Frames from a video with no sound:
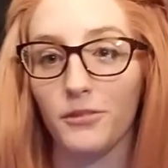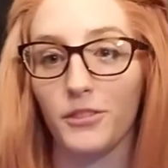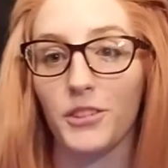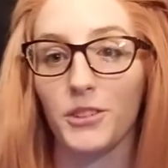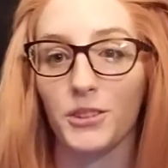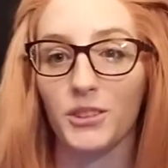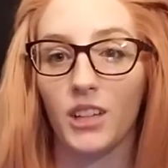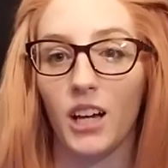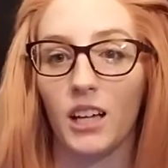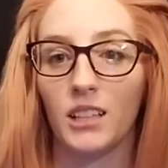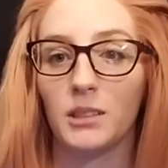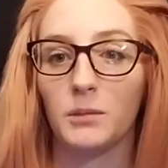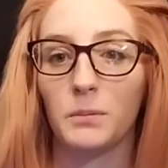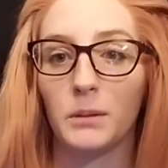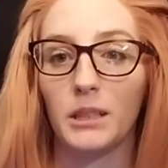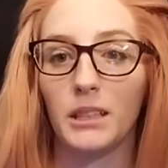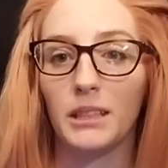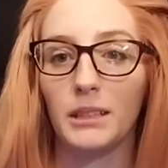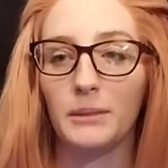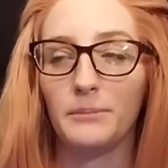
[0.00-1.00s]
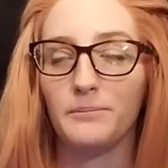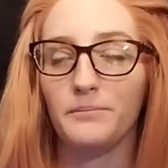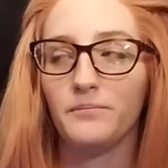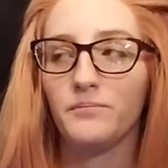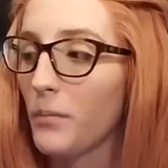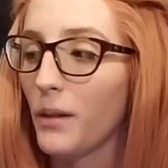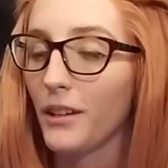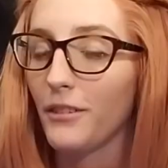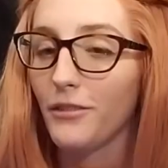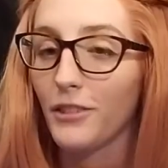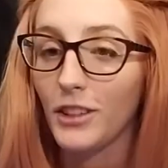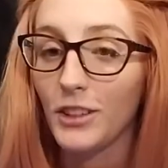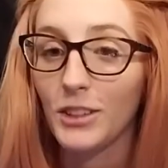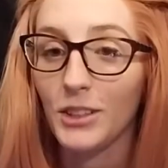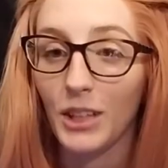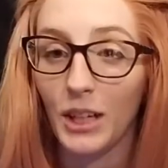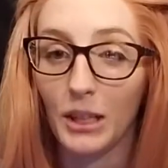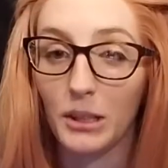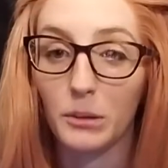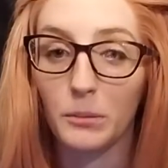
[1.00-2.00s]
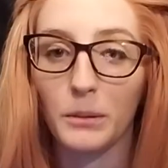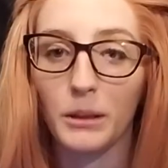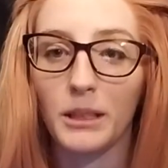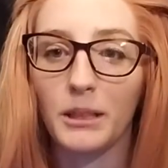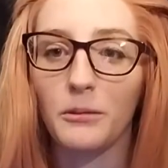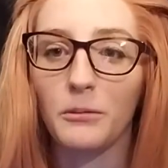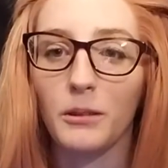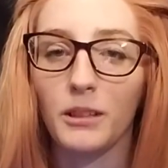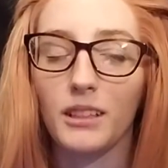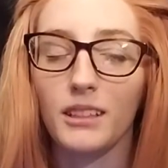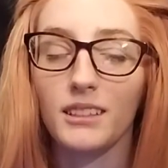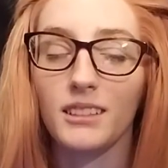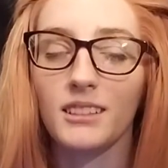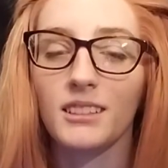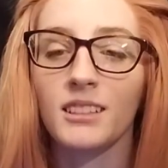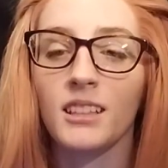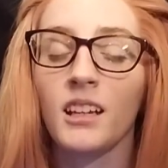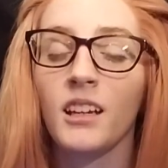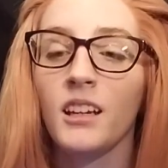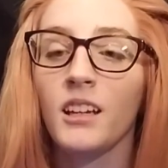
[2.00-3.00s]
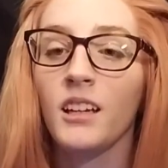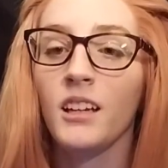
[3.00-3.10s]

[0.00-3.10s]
first cosplay? My first cosplay was,